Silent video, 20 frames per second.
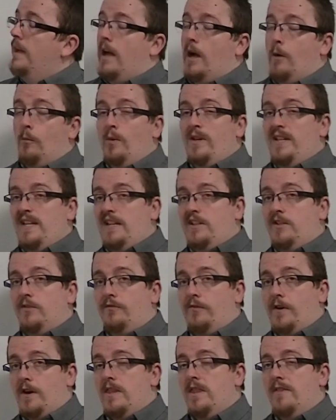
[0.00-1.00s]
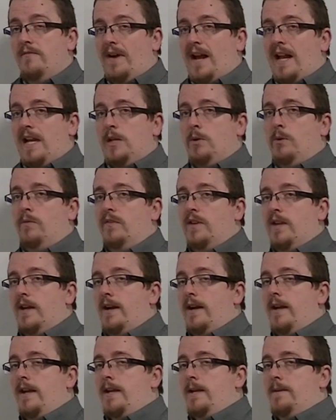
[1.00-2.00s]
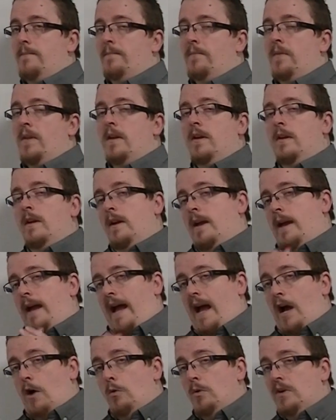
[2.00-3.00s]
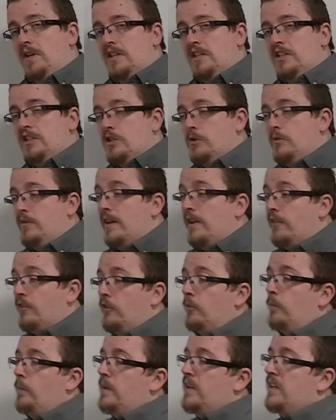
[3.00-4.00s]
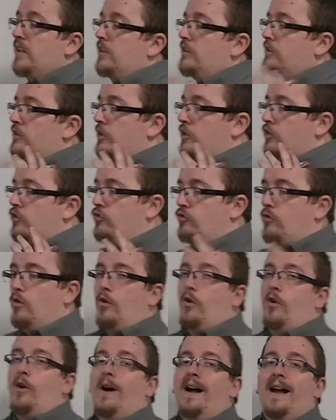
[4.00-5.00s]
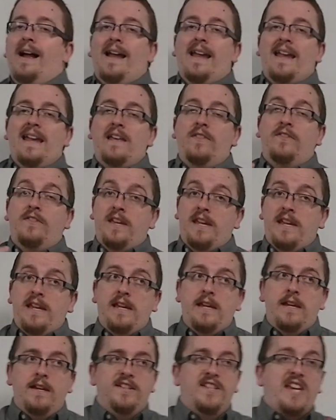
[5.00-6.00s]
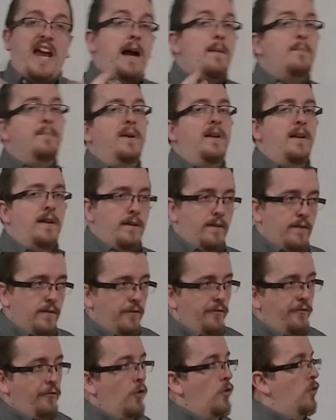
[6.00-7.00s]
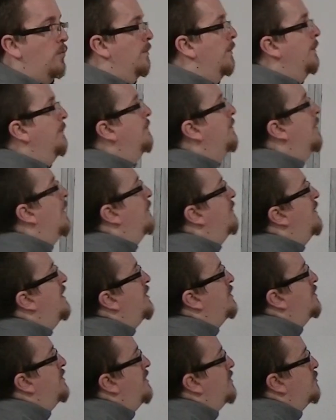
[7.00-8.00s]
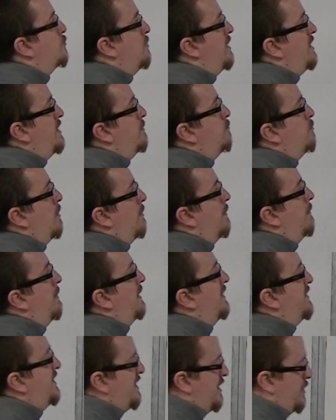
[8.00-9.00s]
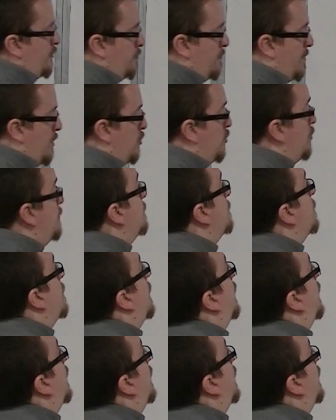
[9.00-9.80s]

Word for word: And we need to find the value of k. How we're going to do this is we're going to draw a, the tabular form of this discrete probability distribution.